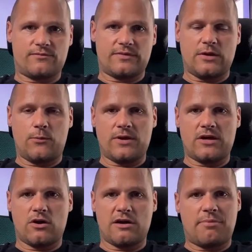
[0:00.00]
If we
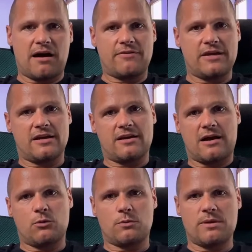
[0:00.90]
go above here, I
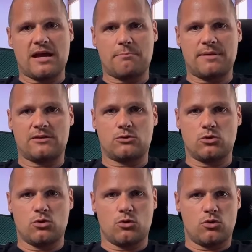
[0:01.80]
would be happy
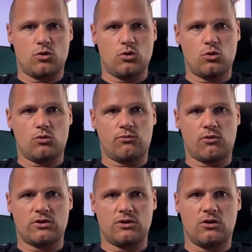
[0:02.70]
to look
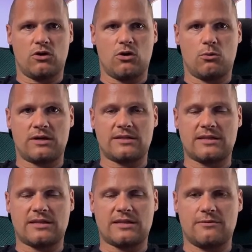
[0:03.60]
for the lower
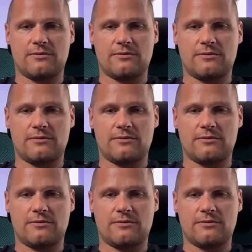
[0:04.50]
time frame change in
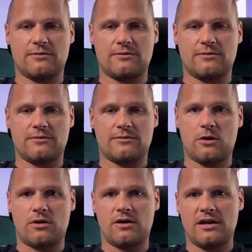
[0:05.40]
order flow on the 1
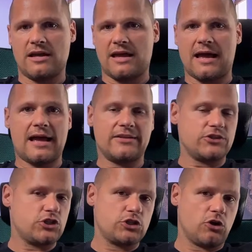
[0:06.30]
hour and
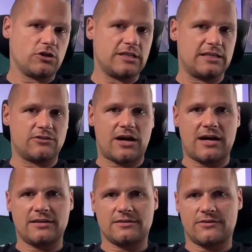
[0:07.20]
short it,
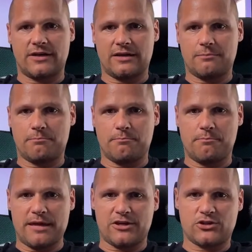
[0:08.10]
right? Really
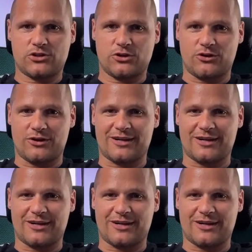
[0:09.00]
big short.